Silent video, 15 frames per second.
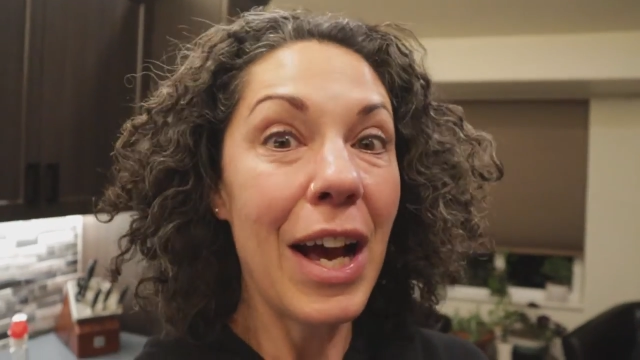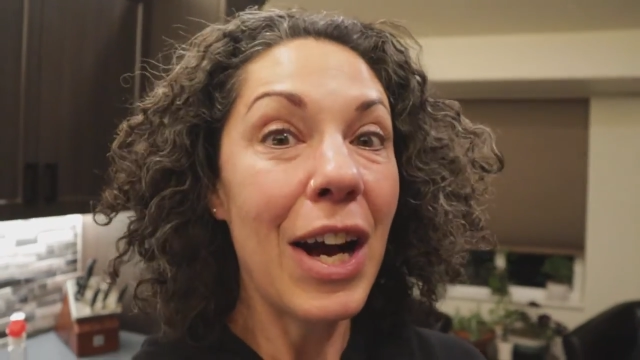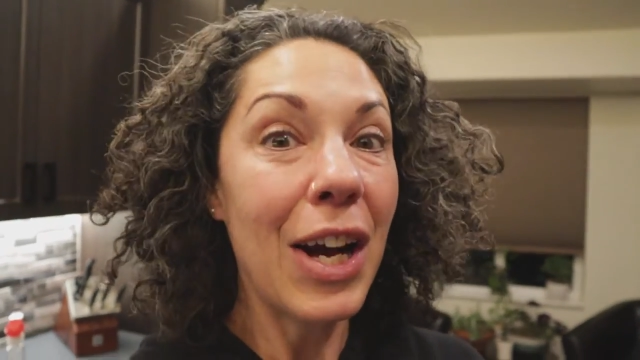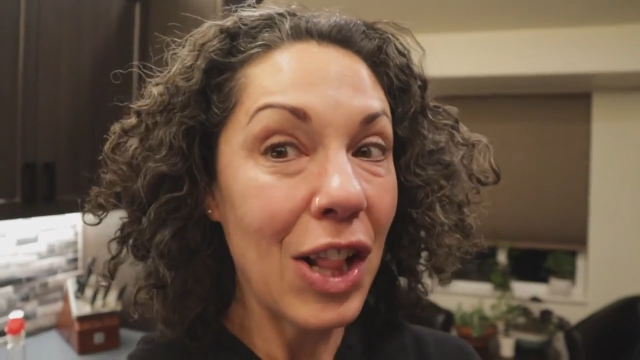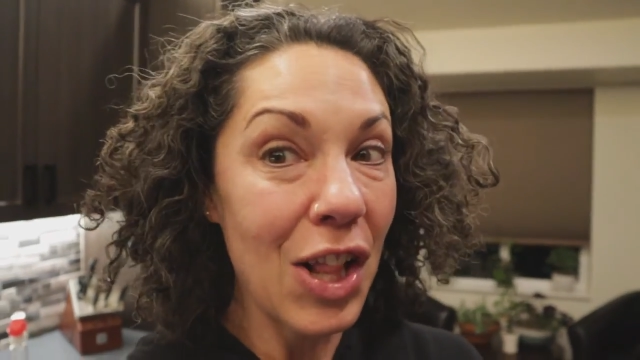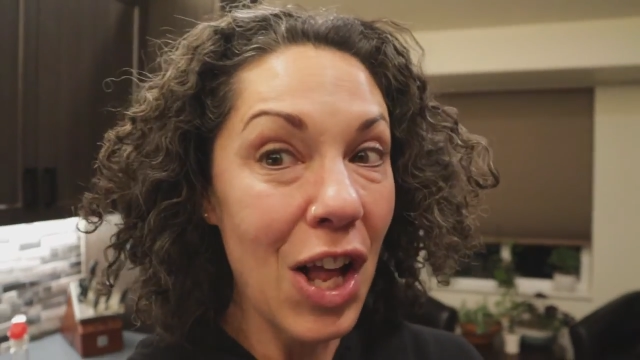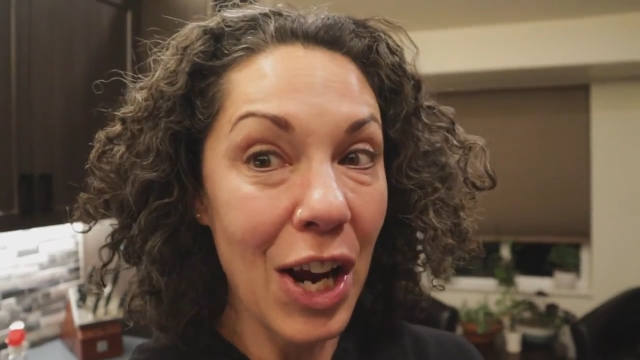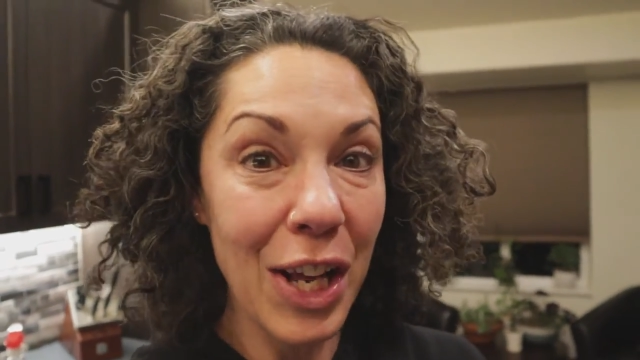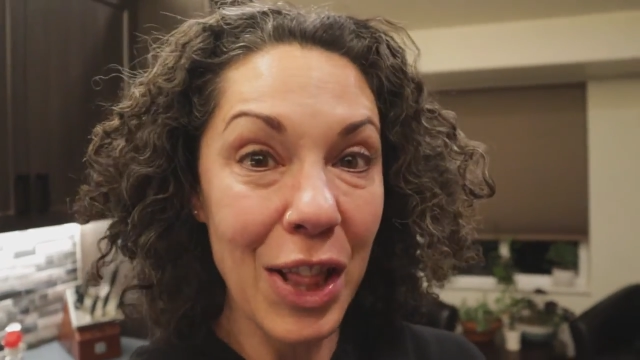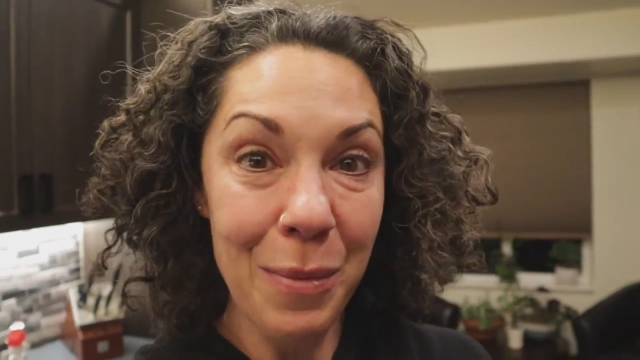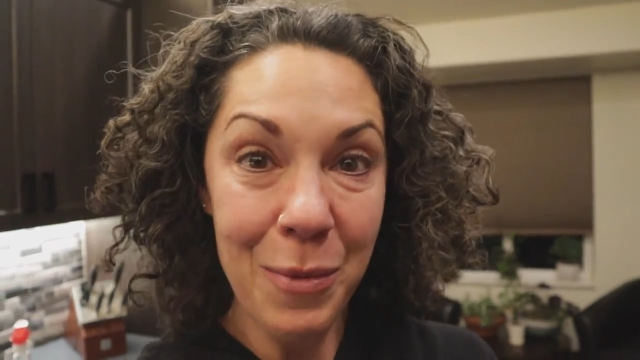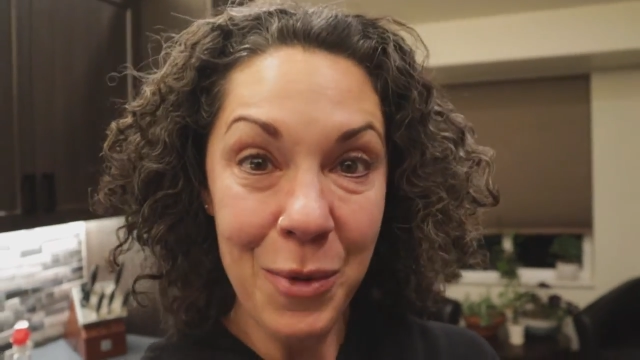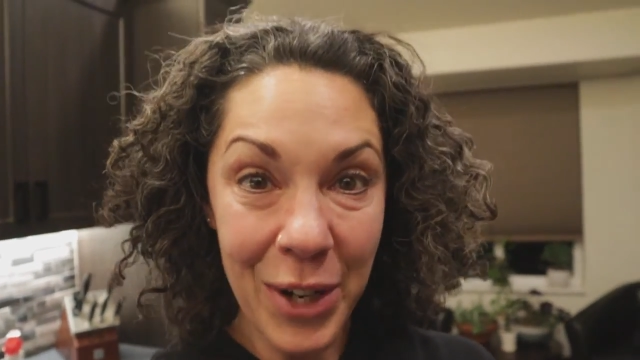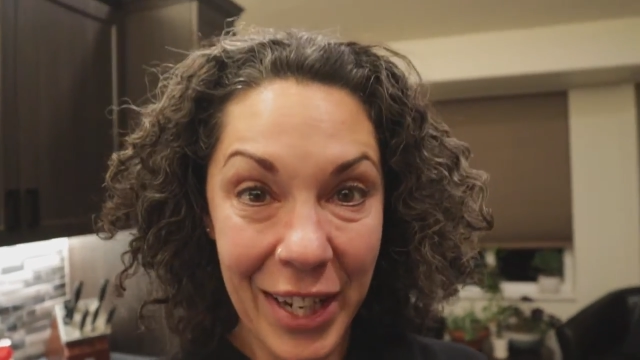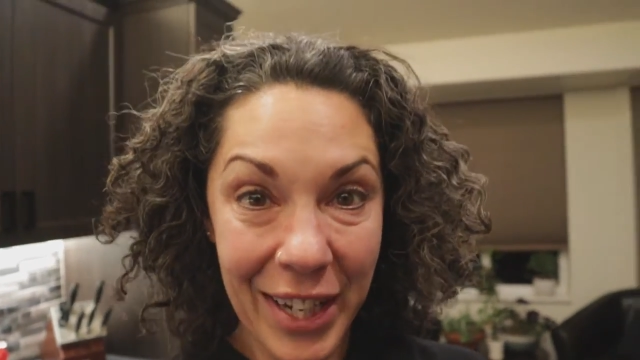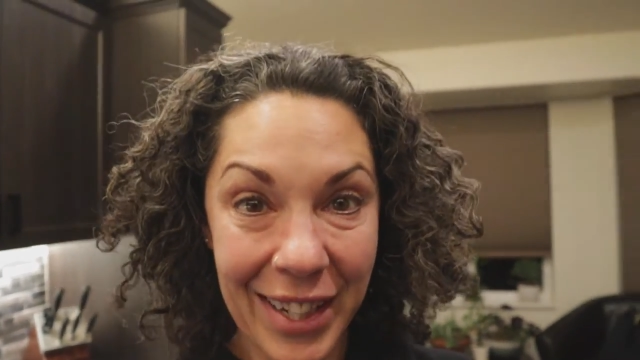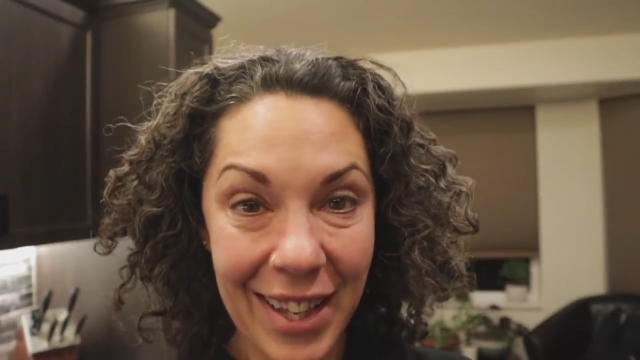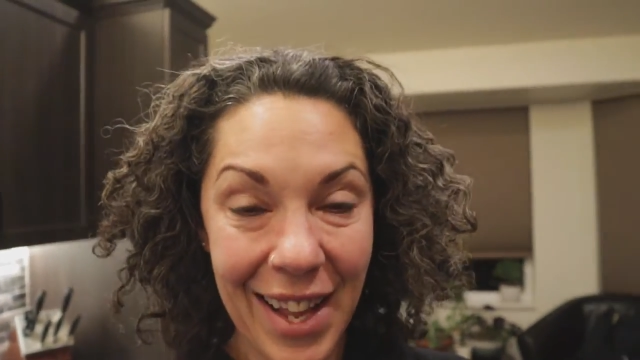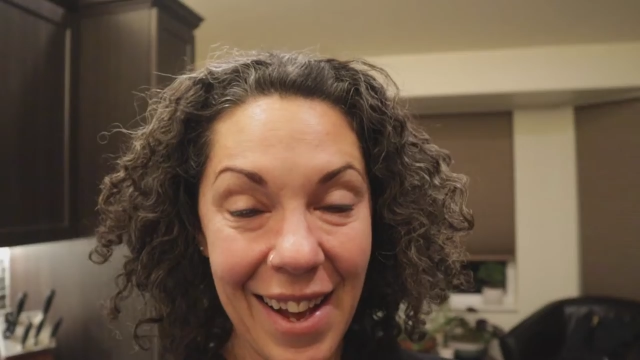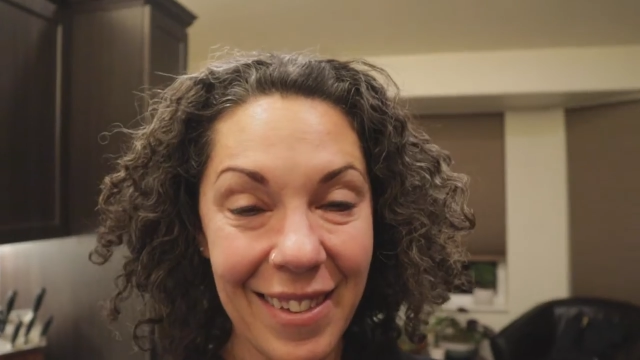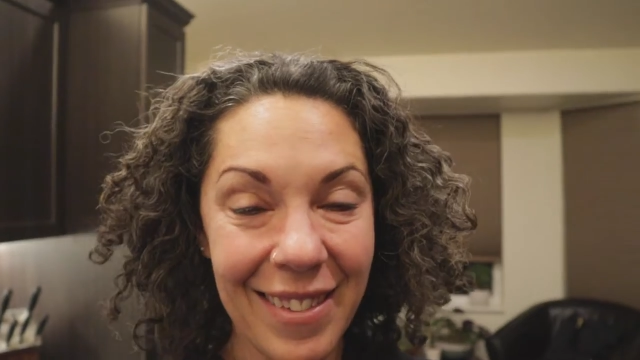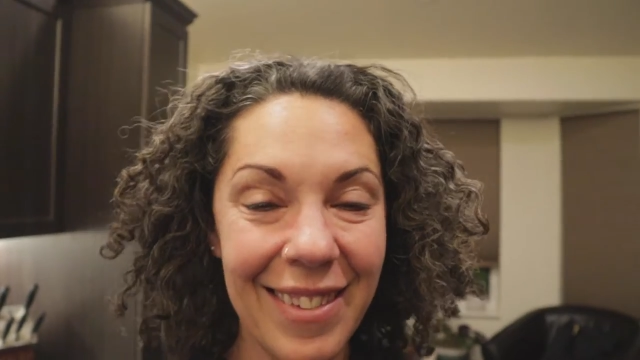o'clock in the morning
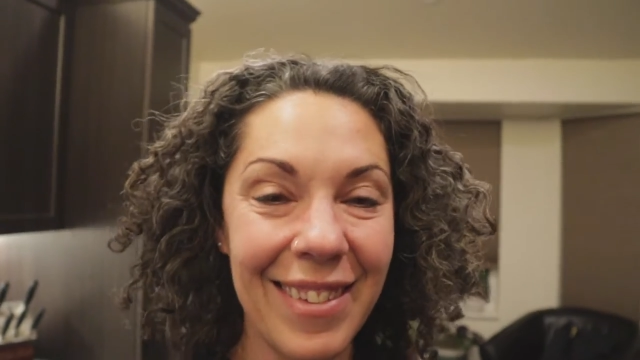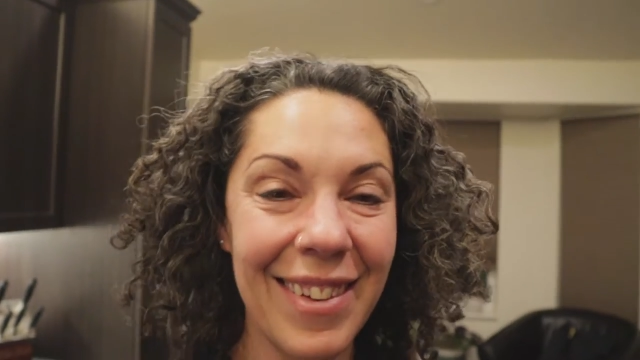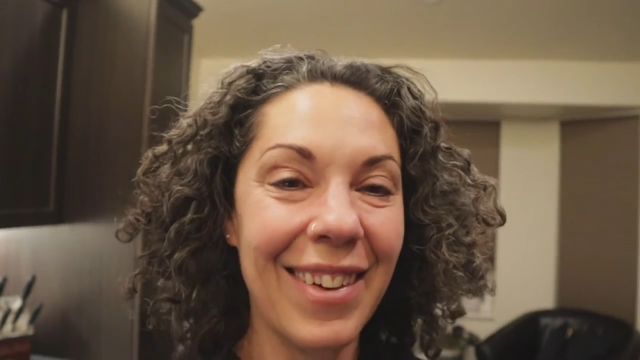class.